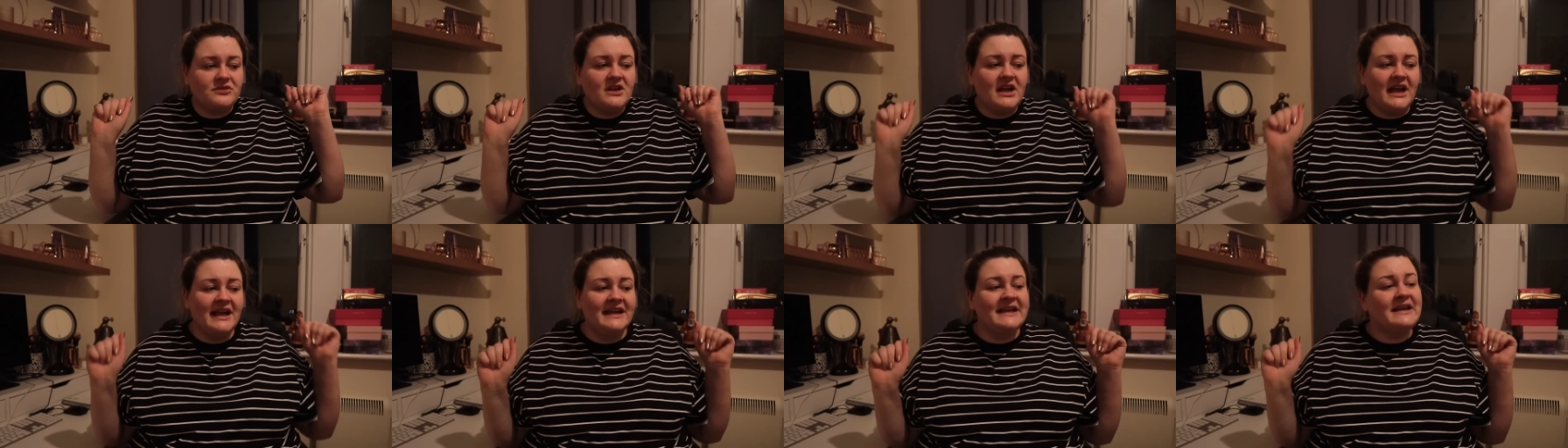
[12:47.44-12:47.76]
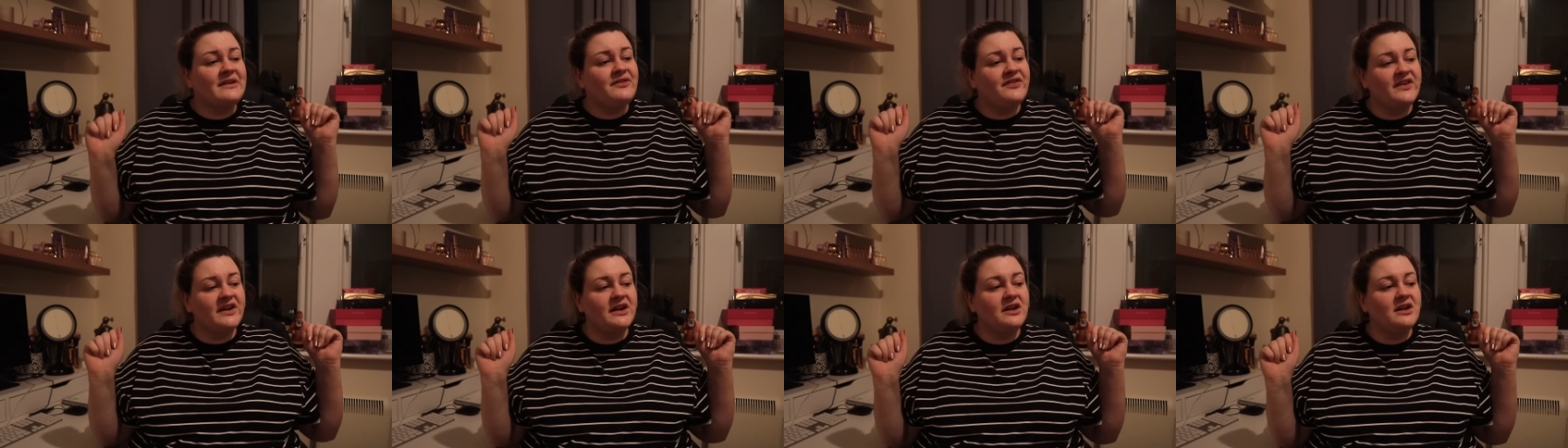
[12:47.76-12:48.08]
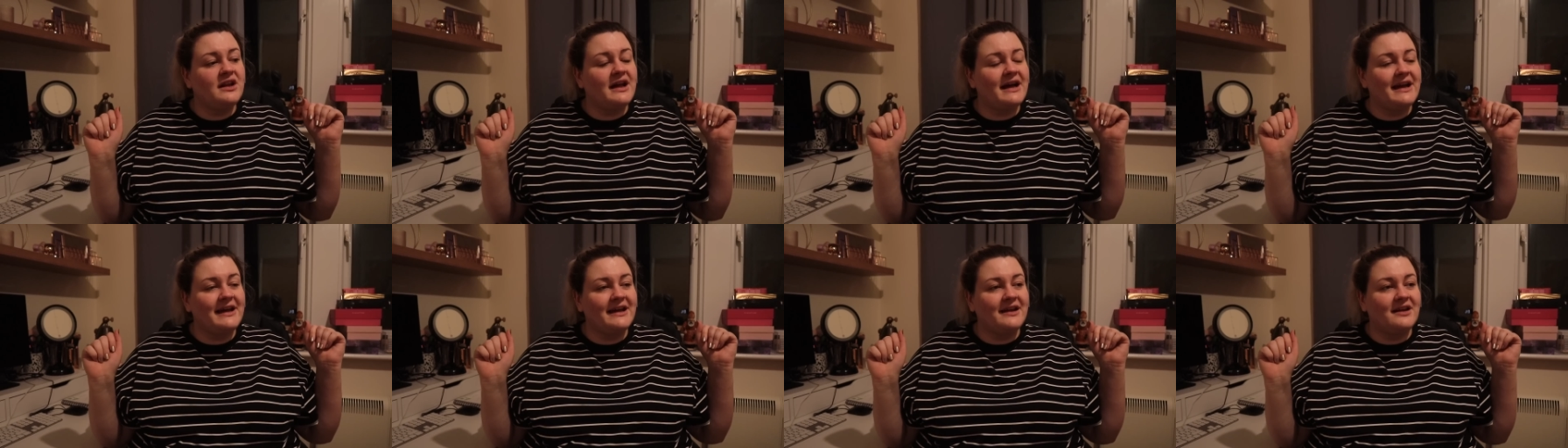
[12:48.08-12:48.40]
And I feel
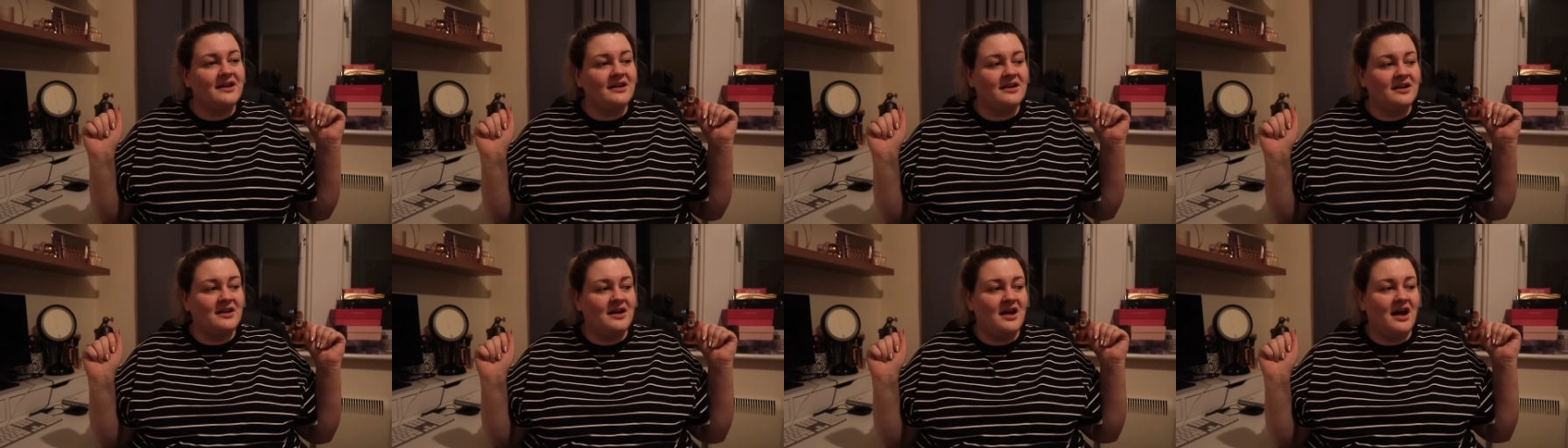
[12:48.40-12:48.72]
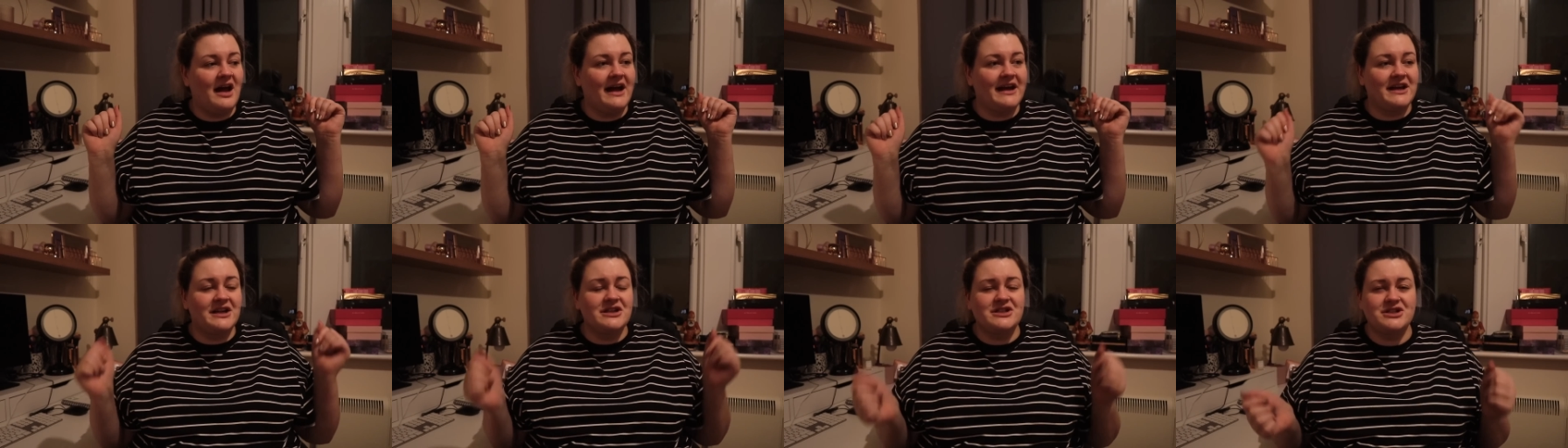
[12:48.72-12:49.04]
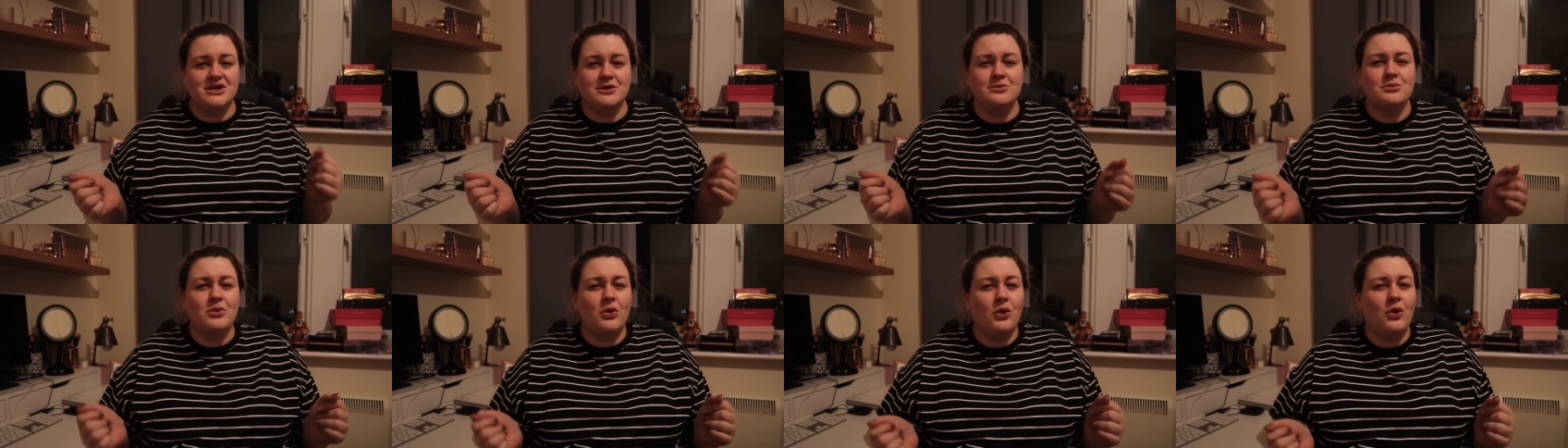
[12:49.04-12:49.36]
like I can
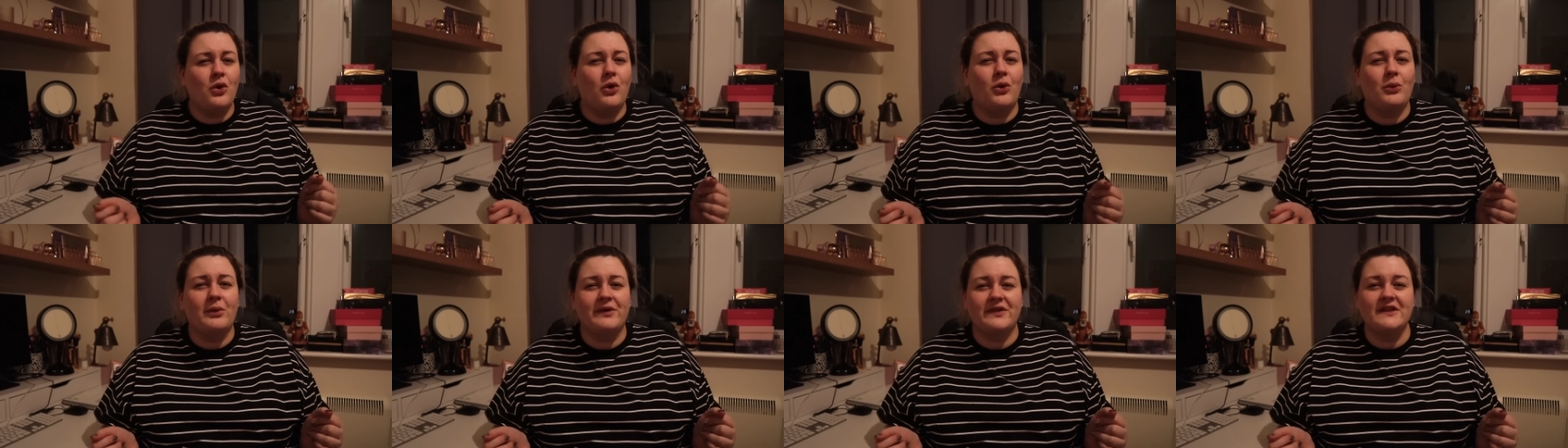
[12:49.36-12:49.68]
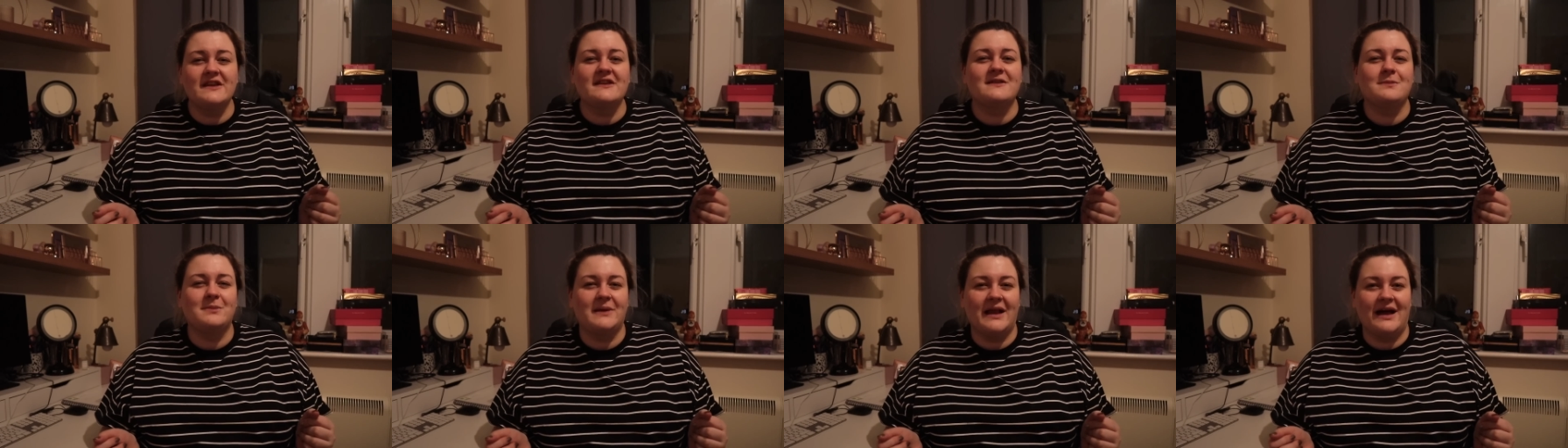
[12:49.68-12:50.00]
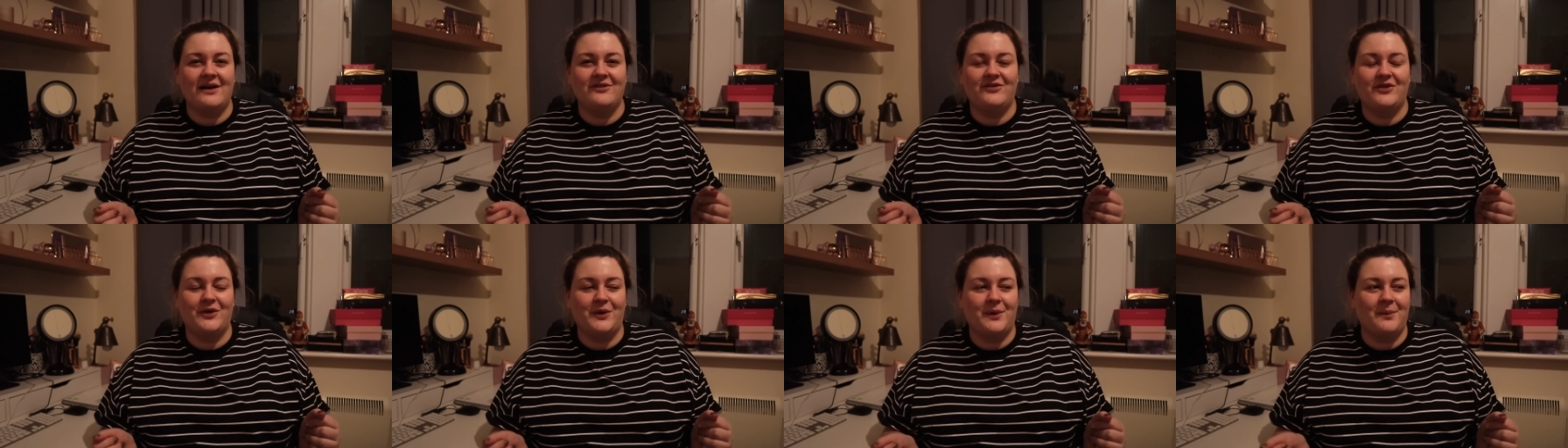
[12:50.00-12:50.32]
do more with this
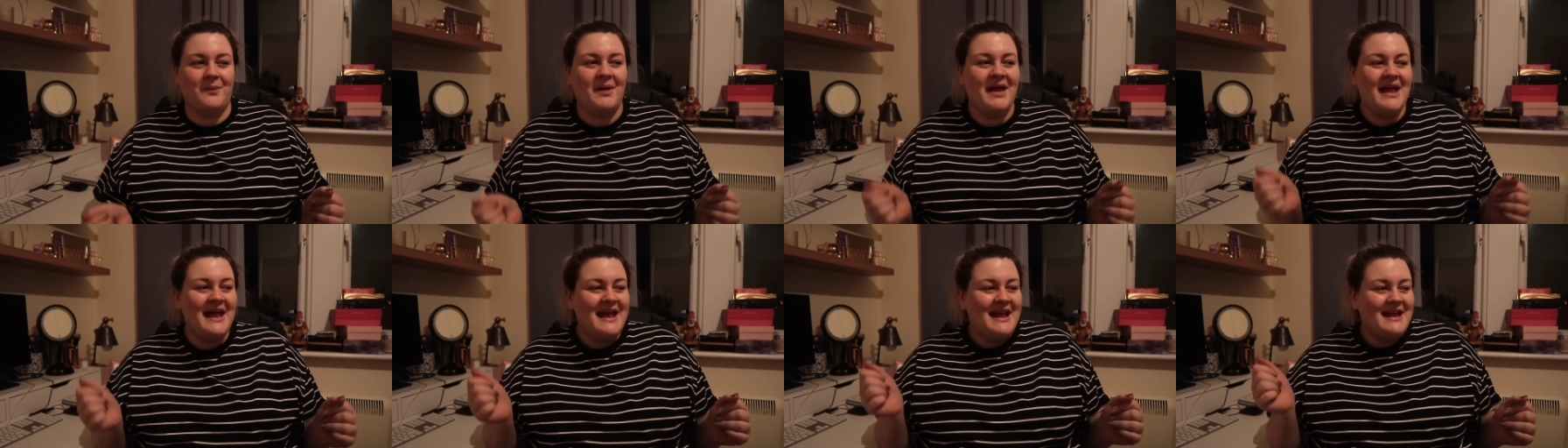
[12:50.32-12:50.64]
platform.